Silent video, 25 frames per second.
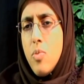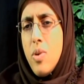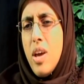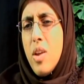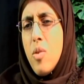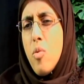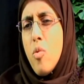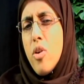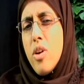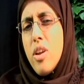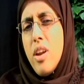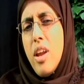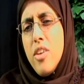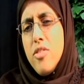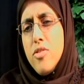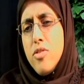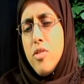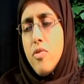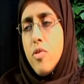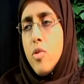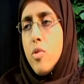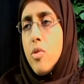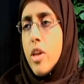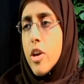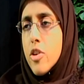We had organized a
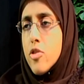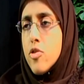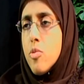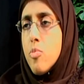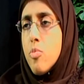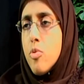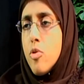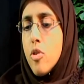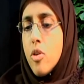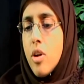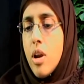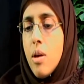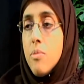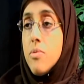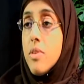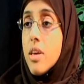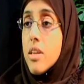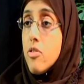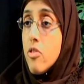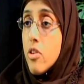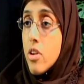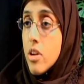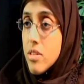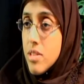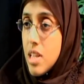few lecture programs,
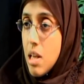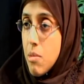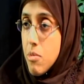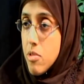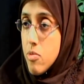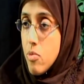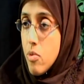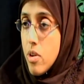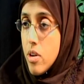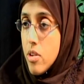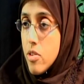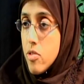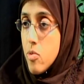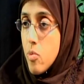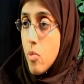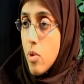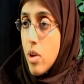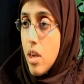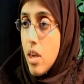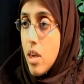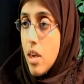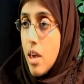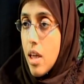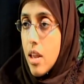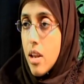like during Islamic Awareness
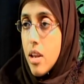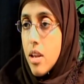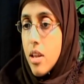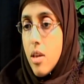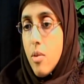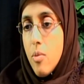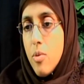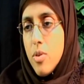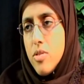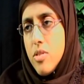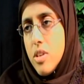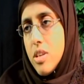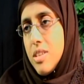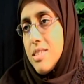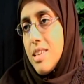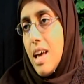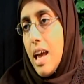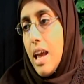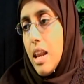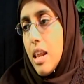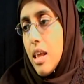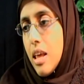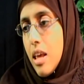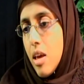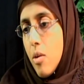Week, and it was
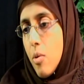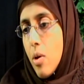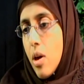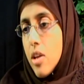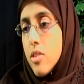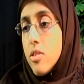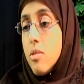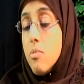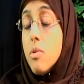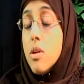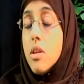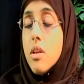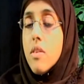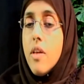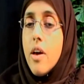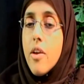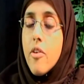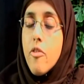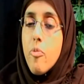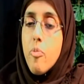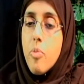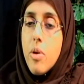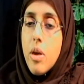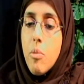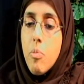exciting. We got to meet a lot
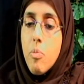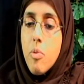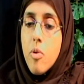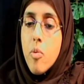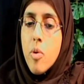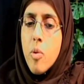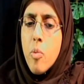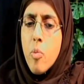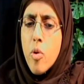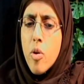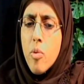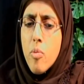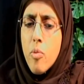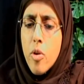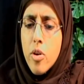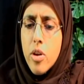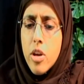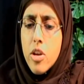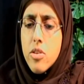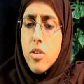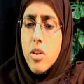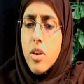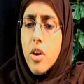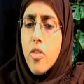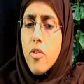of people. We were
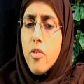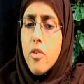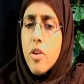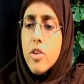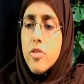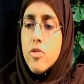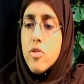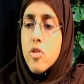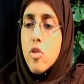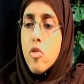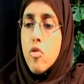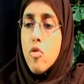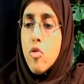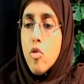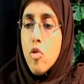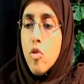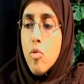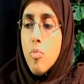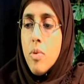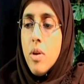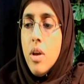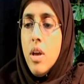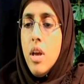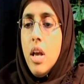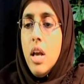working together as a
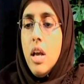group.